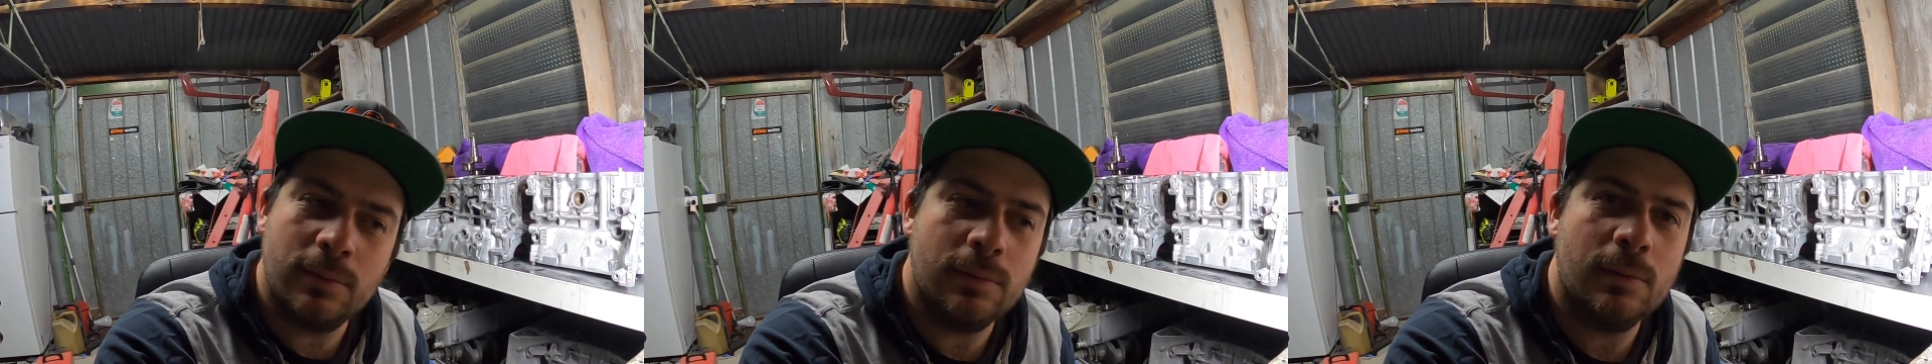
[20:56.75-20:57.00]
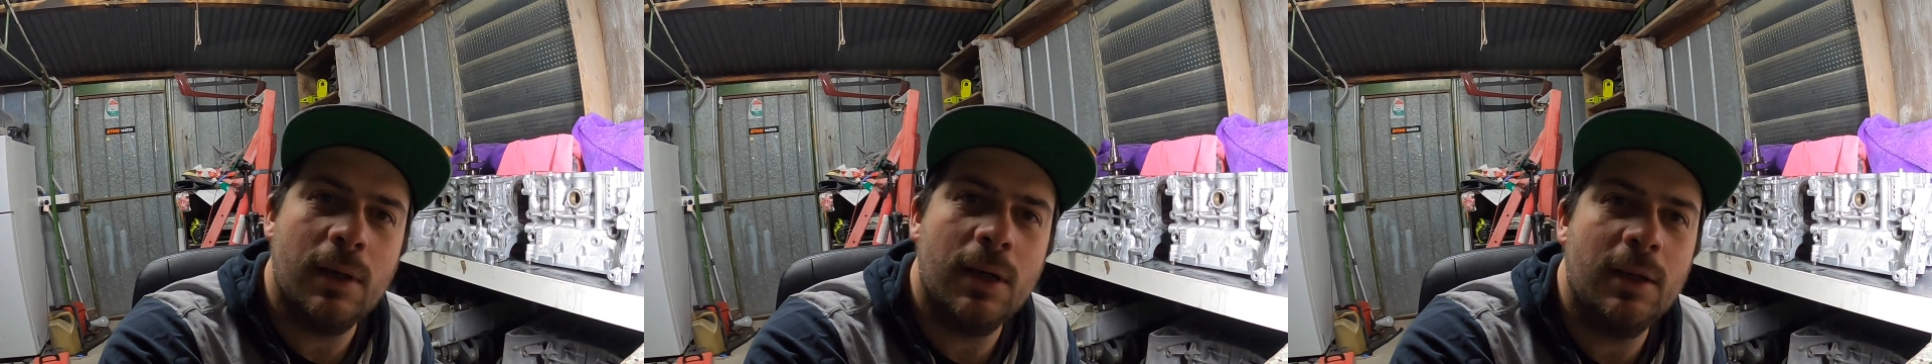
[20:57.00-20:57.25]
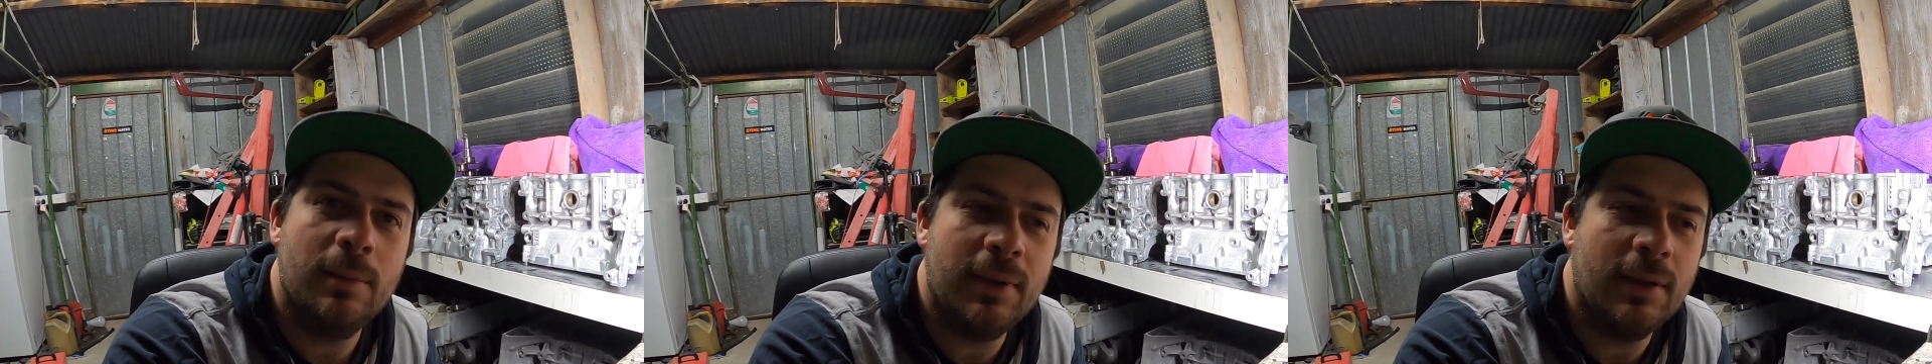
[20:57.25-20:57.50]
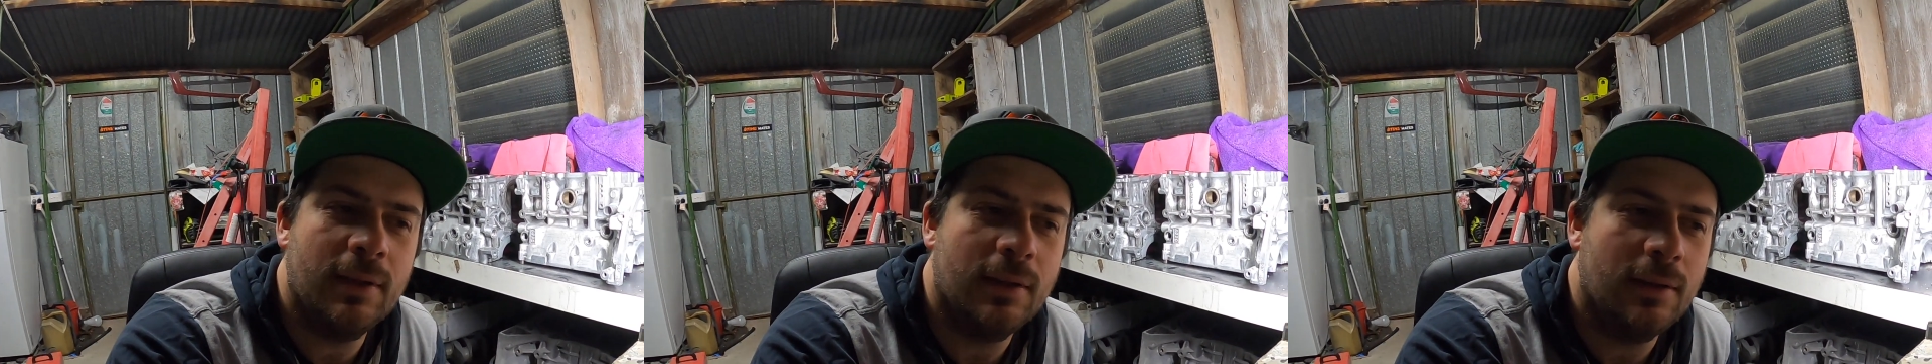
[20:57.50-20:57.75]
quite a
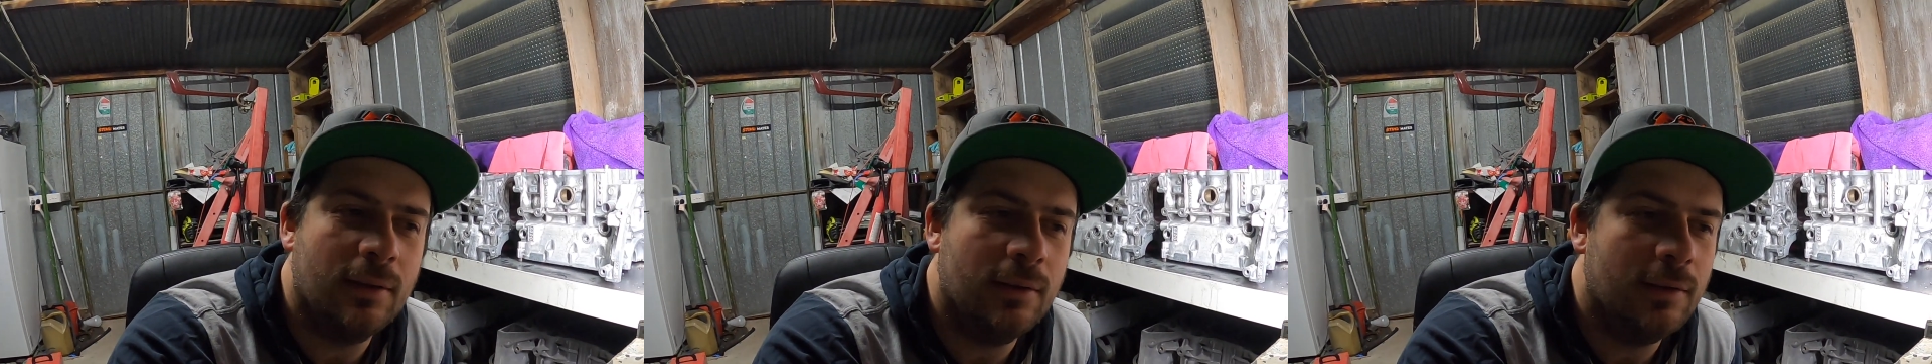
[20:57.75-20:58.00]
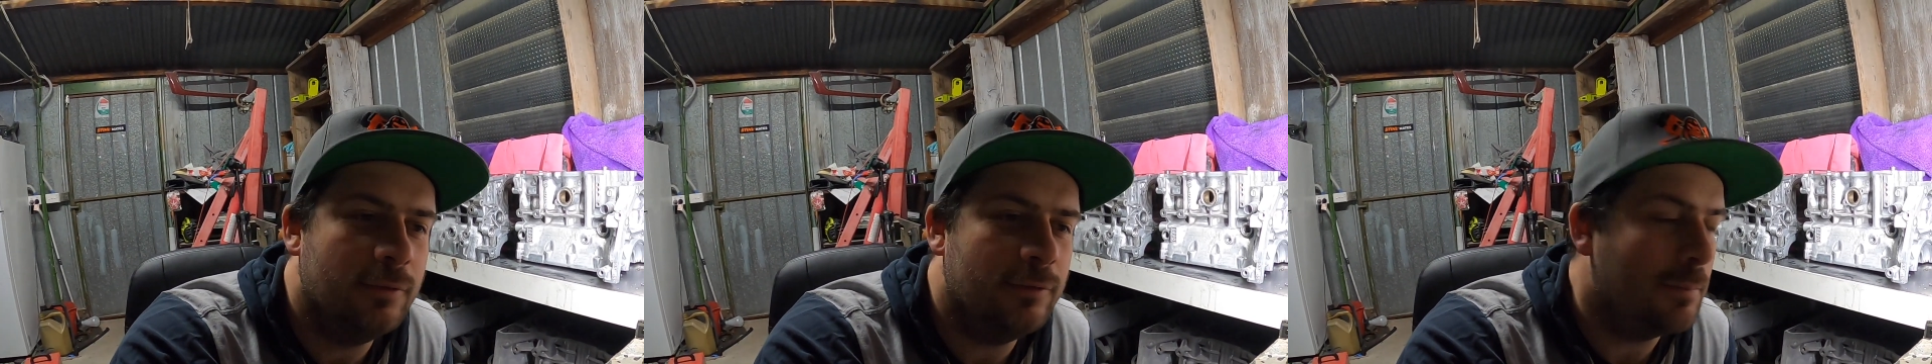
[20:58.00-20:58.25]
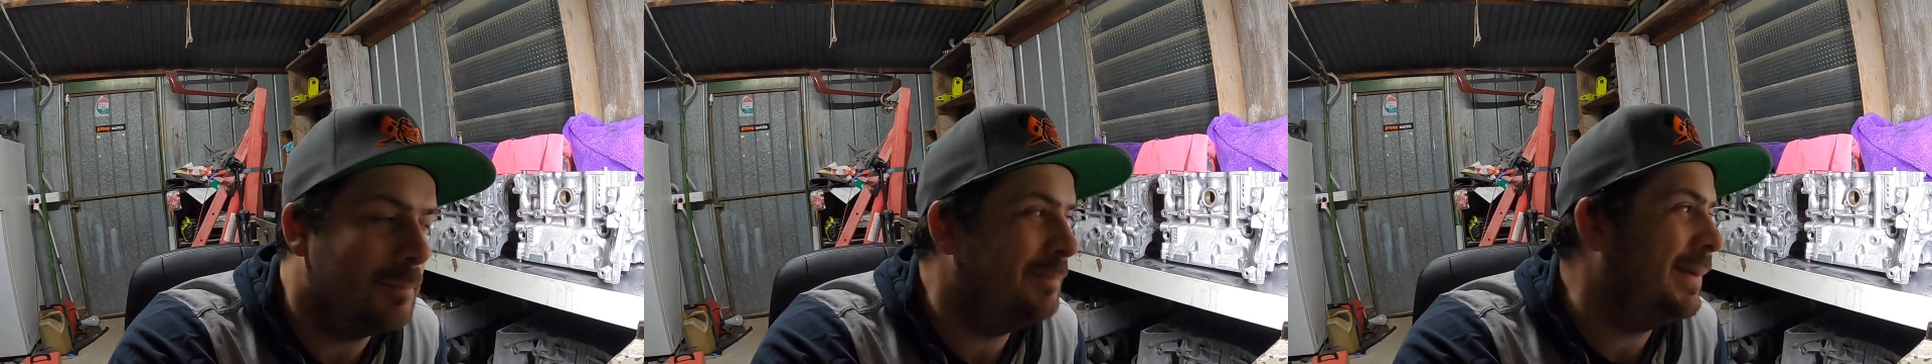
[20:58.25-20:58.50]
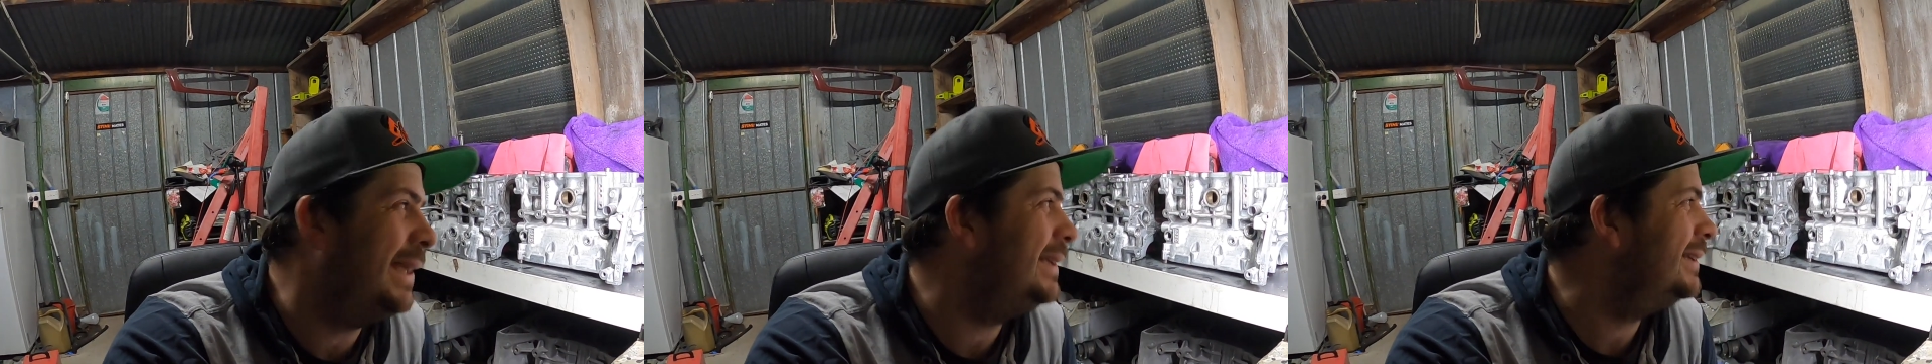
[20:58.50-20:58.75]
bit of
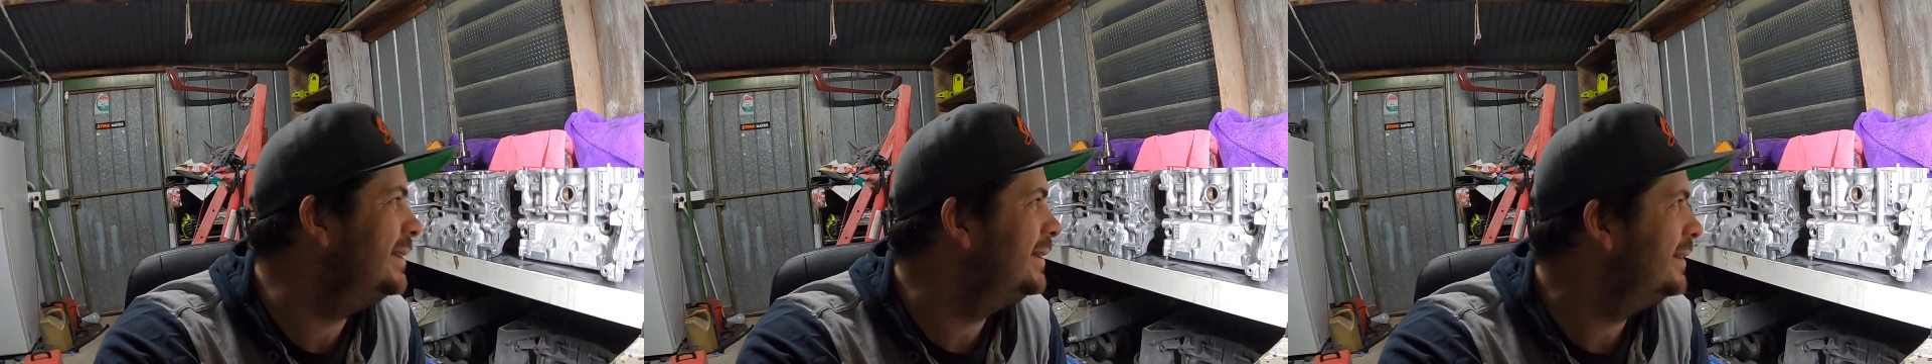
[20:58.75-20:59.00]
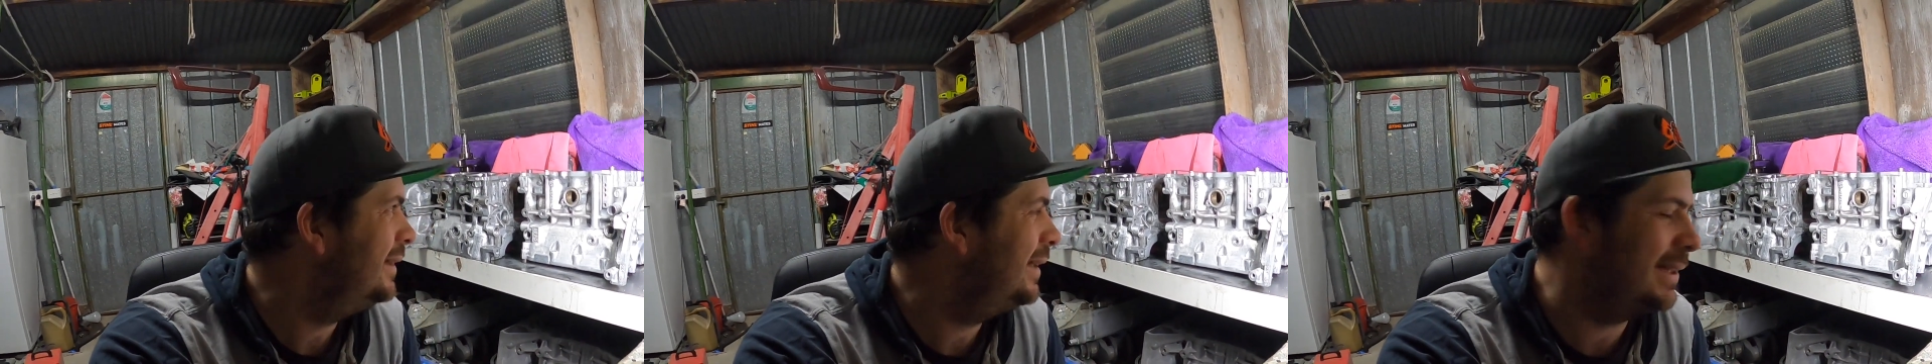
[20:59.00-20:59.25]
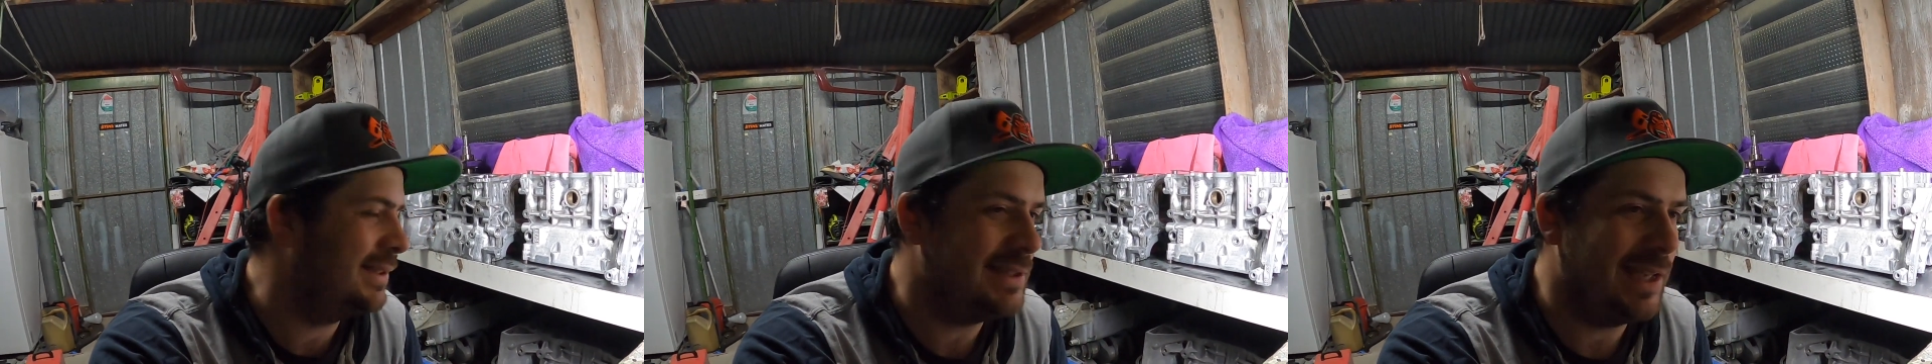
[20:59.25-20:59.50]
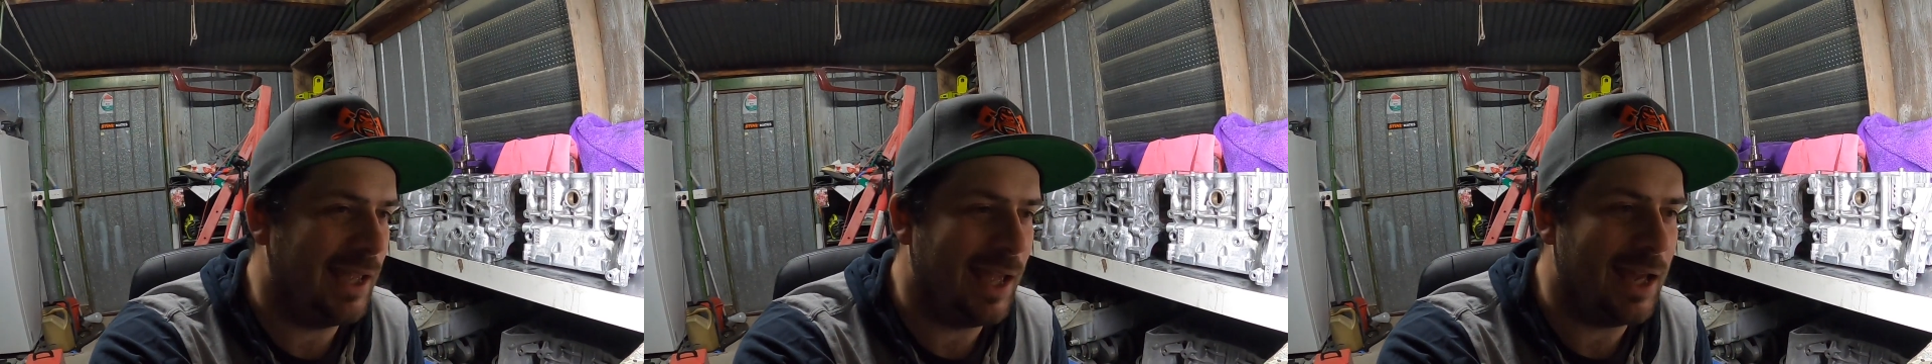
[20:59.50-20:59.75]
meat I can
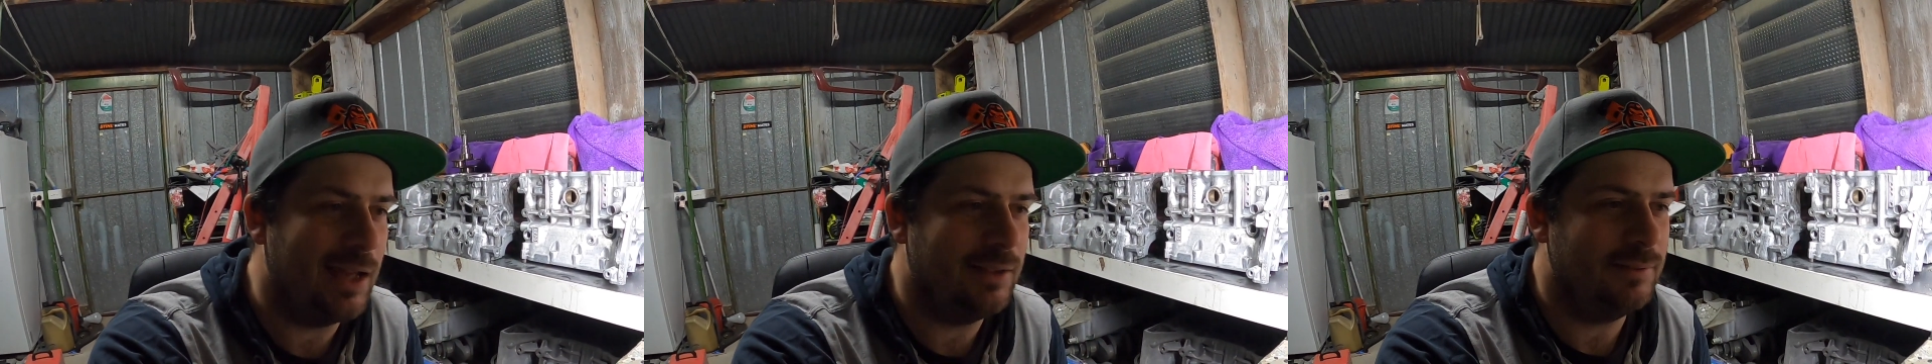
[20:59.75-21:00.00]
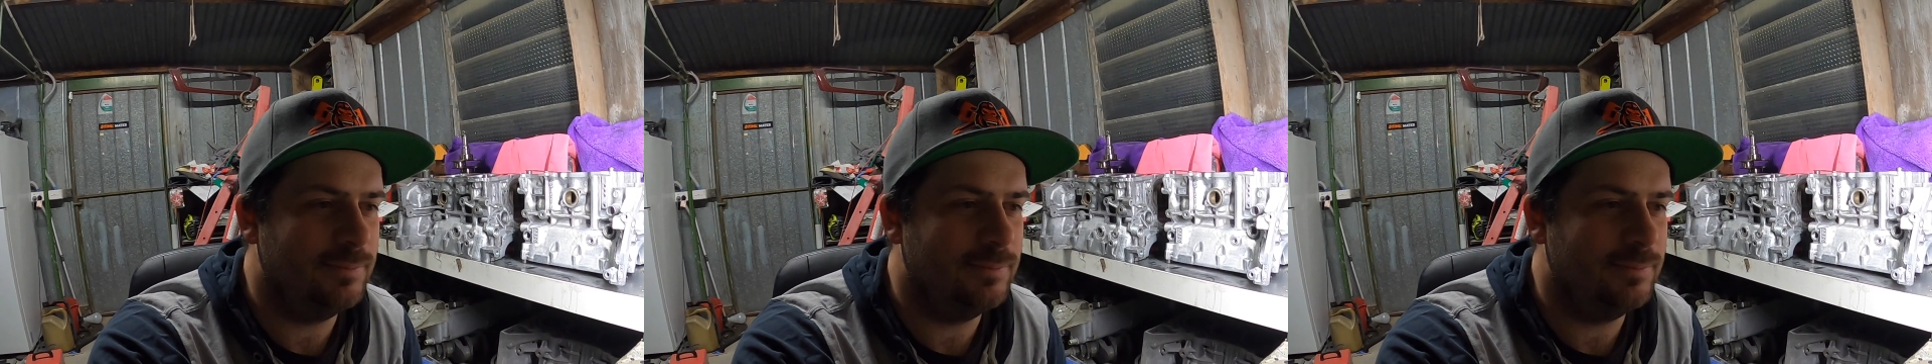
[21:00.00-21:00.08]
take out.